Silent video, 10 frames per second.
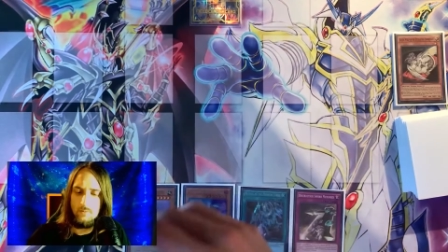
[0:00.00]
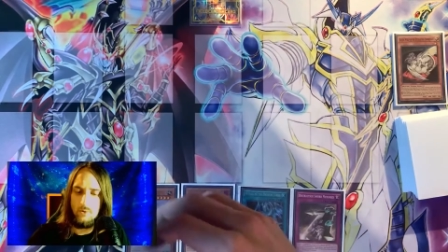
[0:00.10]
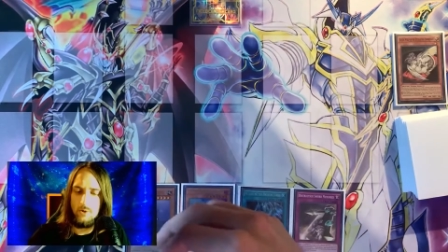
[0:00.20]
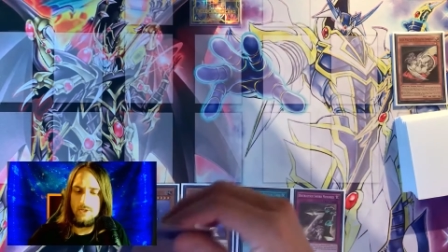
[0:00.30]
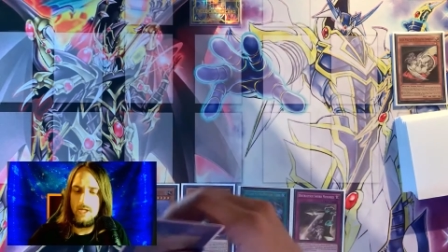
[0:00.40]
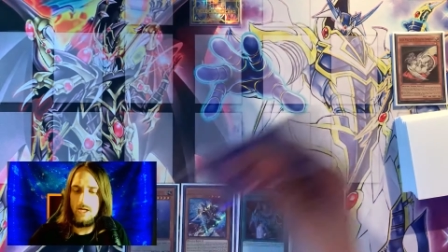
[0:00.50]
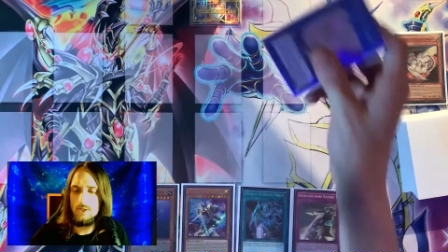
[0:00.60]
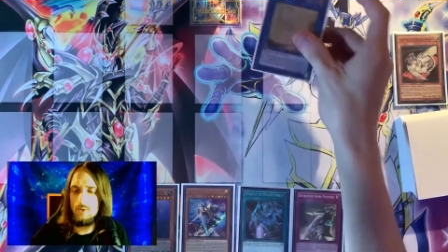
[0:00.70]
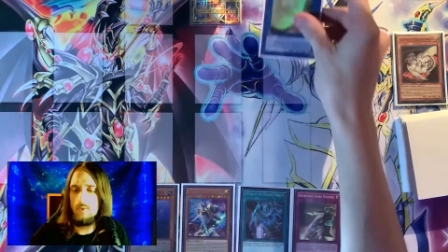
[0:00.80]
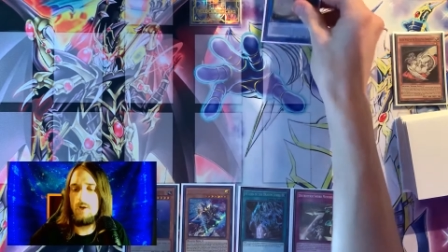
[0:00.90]

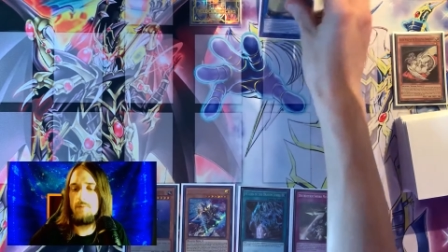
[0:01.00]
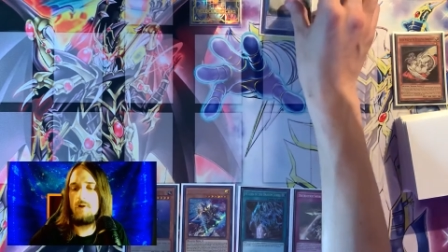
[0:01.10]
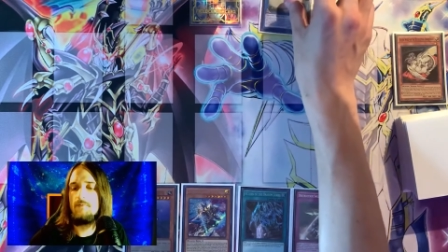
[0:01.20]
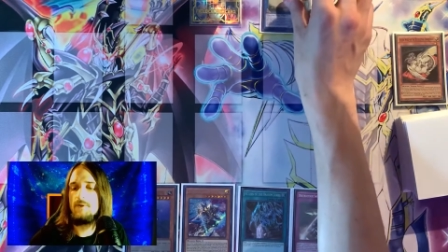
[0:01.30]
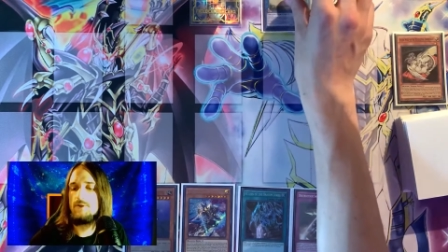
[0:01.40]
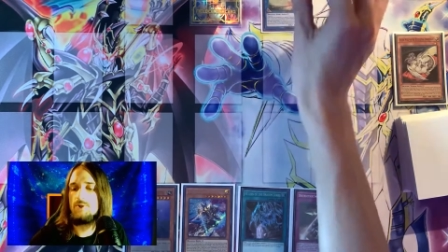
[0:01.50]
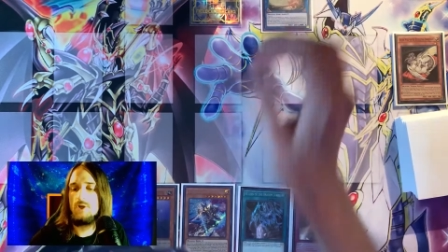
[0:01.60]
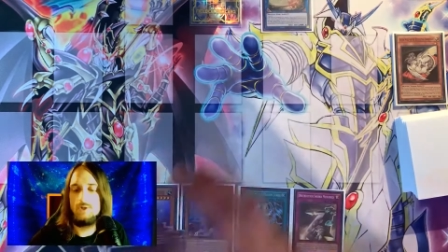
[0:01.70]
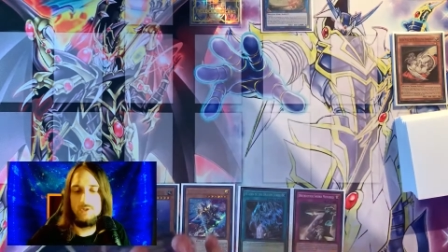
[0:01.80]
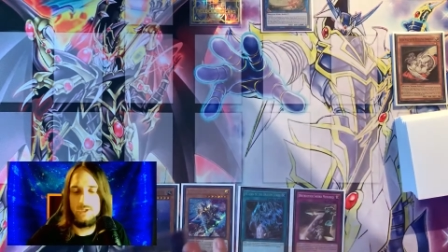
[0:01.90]
Protector Whelp of the
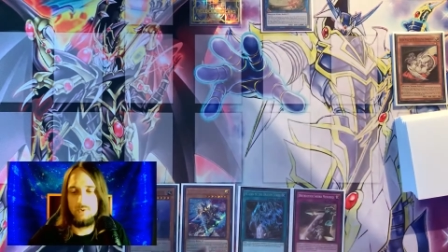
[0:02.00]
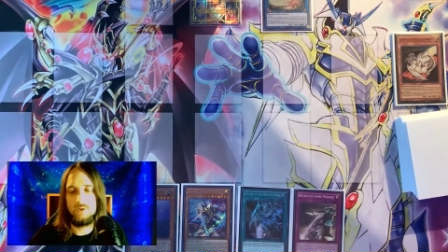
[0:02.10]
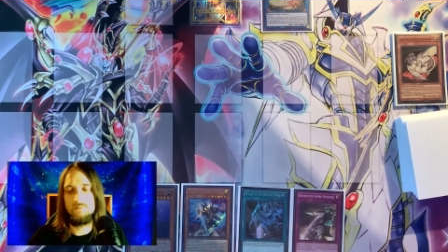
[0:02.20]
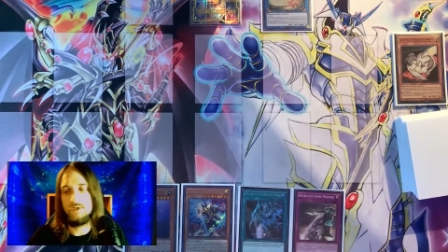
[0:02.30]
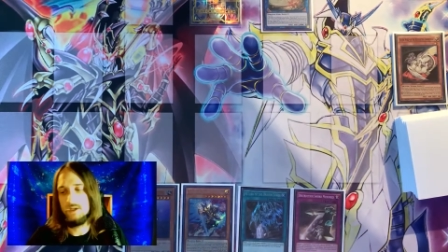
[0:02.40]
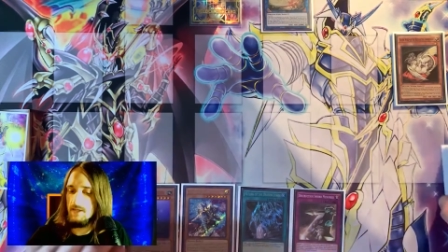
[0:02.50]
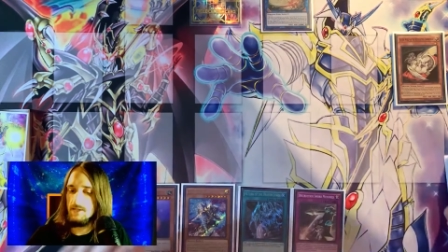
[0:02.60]
Destruction Swordsman.